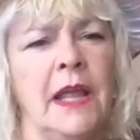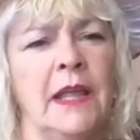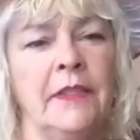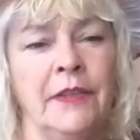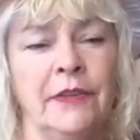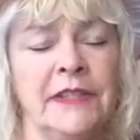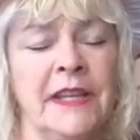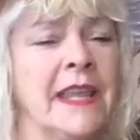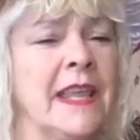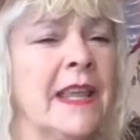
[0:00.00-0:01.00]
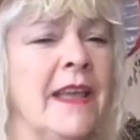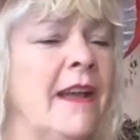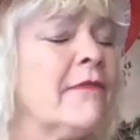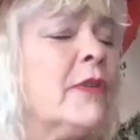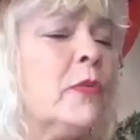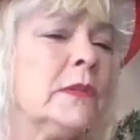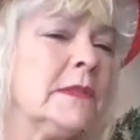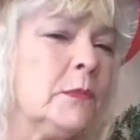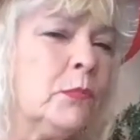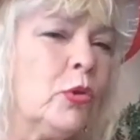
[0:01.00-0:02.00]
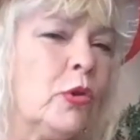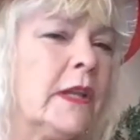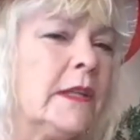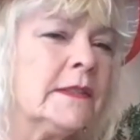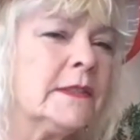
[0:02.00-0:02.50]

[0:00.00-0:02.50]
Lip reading: and they're taking everyone's employees.